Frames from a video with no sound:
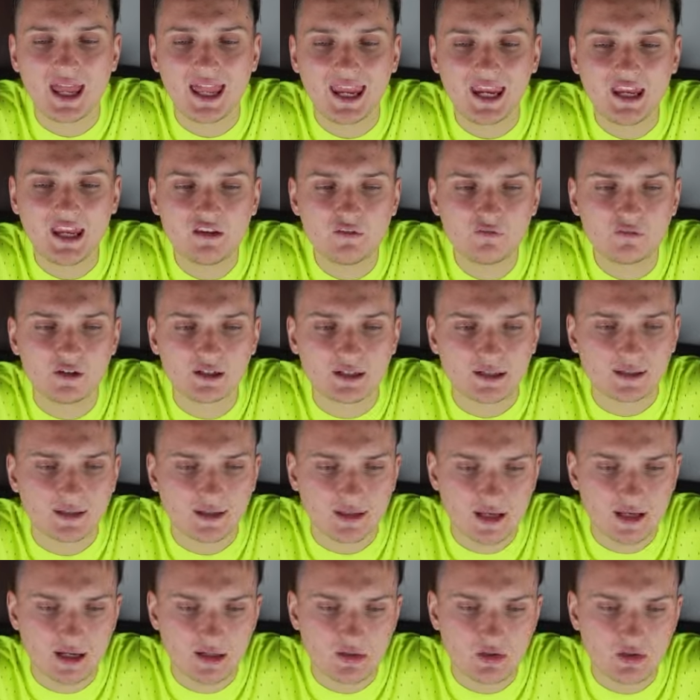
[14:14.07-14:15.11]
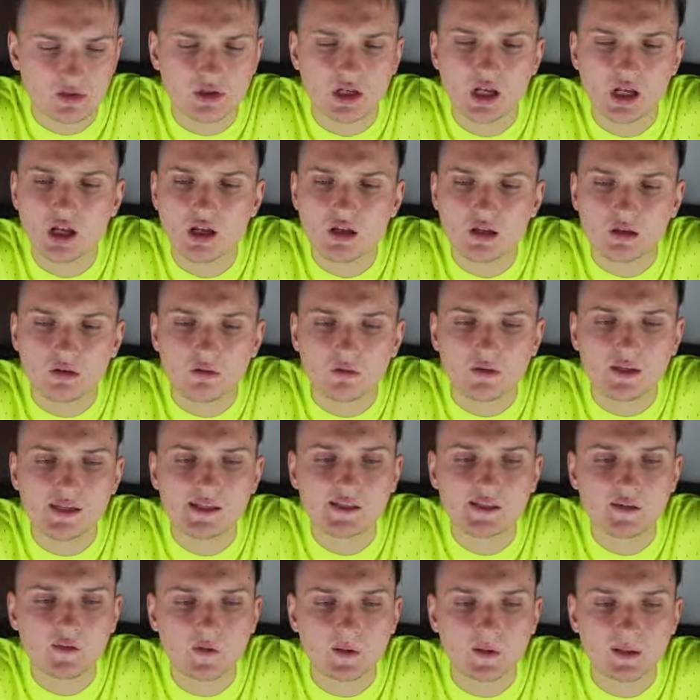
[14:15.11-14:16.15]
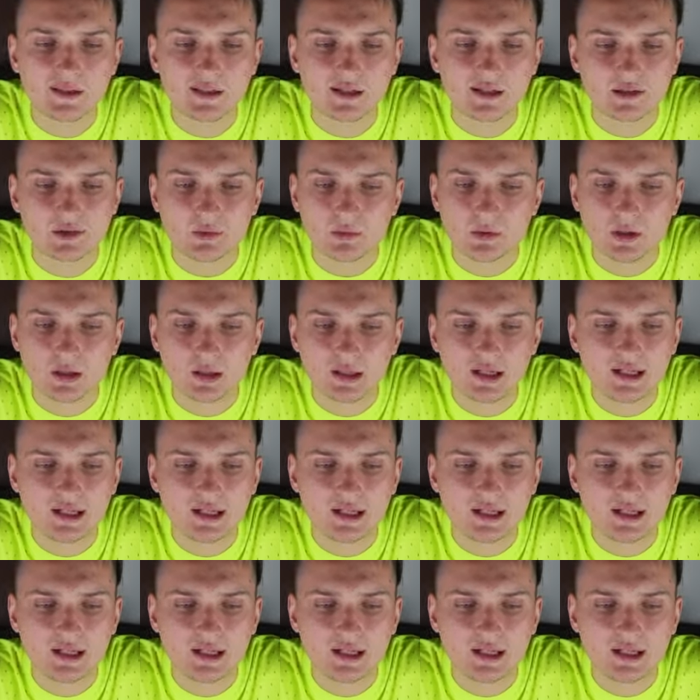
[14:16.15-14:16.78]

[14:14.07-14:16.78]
any fucking connection to these things as well.